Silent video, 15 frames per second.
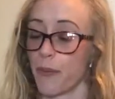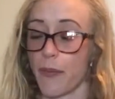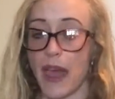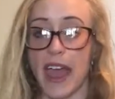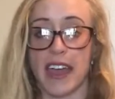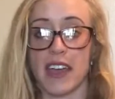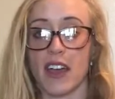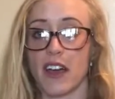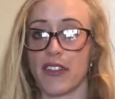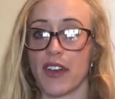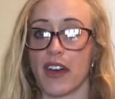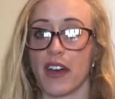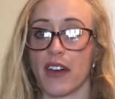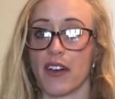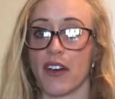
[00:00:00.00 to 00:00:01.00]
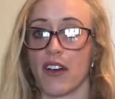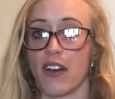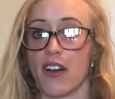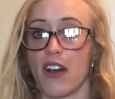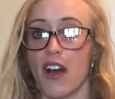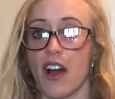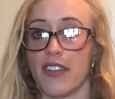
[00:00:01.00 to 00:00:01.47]
hanging
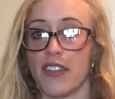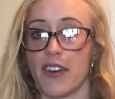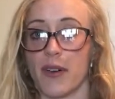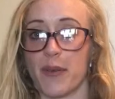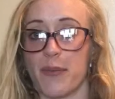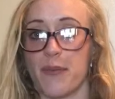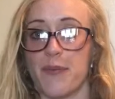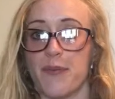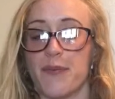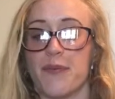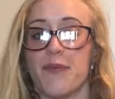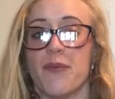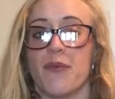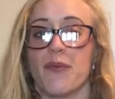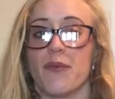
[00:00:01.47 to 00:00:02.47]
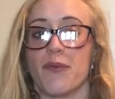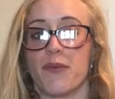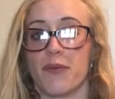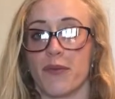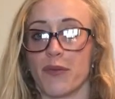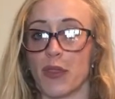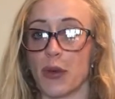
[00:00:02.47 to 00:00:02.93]
on
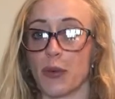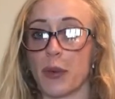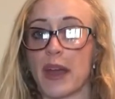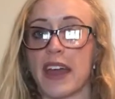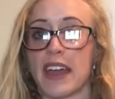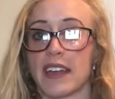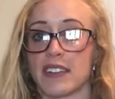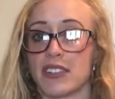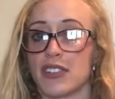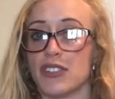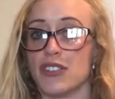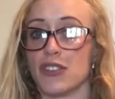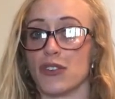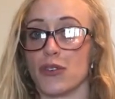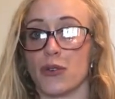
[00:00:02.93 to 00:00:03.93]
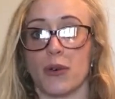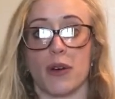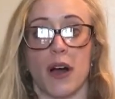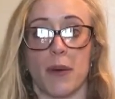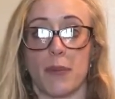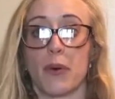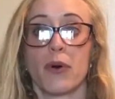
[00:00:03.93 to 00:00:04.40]
the rig to do
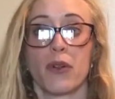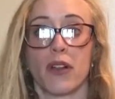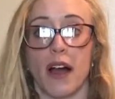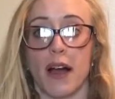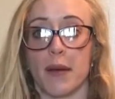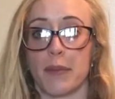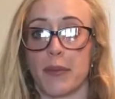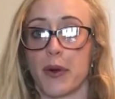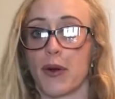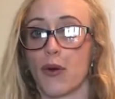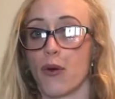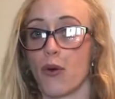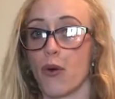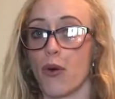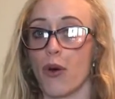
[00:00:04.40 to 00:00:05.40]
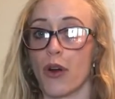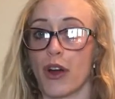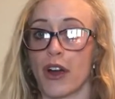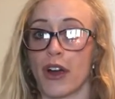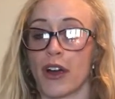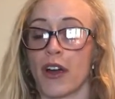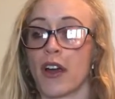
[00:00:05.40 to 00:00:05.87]
a pull-up
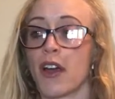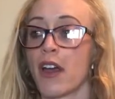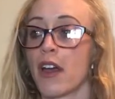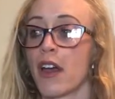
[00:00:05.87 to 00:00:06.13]
or